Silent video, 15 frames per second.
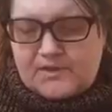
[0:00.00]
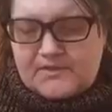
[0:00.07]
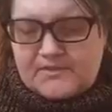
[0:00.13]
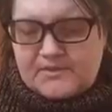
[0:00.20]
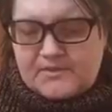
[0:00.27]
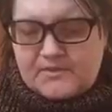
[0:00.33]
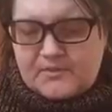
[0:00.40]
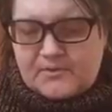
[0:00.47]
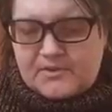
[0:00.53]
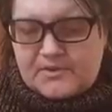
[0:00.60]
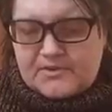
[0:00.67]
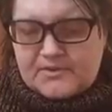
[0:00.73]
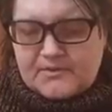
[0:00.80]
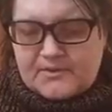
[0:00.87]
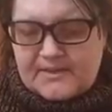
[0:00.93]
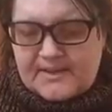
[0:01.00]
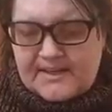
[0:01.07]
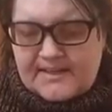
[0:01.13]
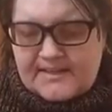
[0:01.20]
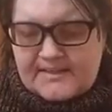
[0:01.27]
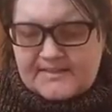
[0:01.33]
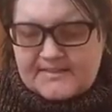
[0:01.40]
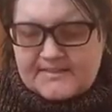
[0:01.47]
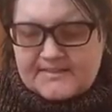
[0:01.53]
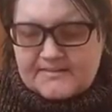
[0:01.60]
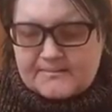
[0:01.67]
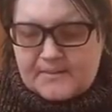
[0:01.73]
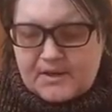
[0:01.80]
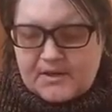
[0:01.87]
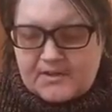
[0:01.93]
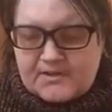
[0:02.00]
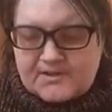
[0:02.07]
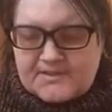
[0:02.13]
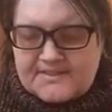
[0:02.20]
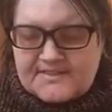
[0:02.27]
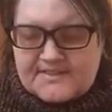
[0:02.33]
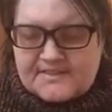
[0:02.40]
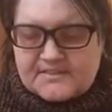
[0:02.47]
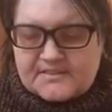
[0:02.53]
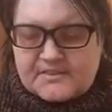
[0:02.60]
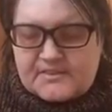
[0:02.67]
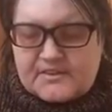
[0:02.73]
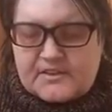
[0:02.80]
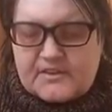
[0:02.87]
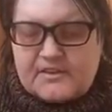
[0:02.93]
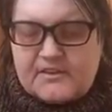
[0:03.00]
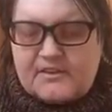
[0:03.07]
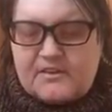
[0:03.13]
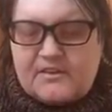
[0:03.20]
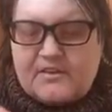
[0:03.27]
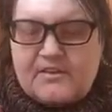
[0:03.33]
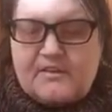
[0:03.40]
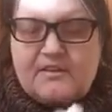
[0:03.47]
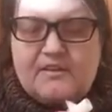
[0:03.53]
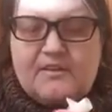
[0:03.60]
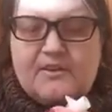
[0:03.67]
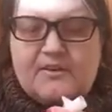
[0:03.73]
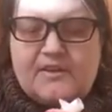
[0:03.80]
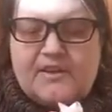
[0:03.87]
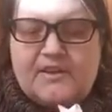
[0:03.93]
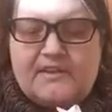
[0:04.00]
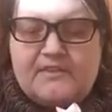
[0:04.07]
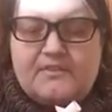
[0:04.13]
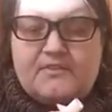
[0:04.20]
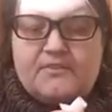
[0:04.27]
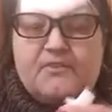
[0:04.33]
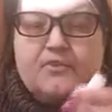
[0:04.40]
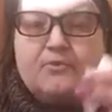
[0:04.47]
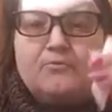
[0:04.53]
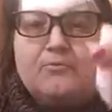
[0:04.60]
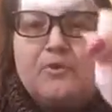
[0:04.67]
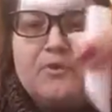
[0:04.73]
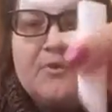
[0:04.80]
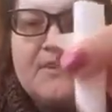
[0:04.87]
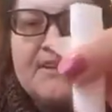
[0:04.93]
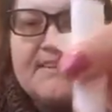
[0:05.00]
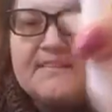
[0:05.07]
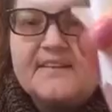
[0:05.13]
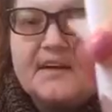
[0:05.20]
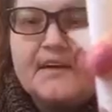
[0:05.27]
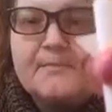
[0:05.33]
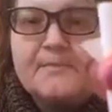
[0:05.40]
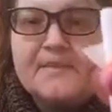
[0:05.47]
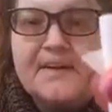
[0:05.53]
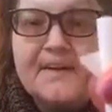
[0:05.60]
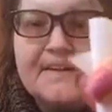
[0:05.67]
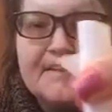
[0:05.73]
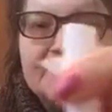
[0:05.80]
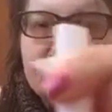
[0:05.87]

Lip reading: to do is create a small cylinder. Okay, so you roll this up like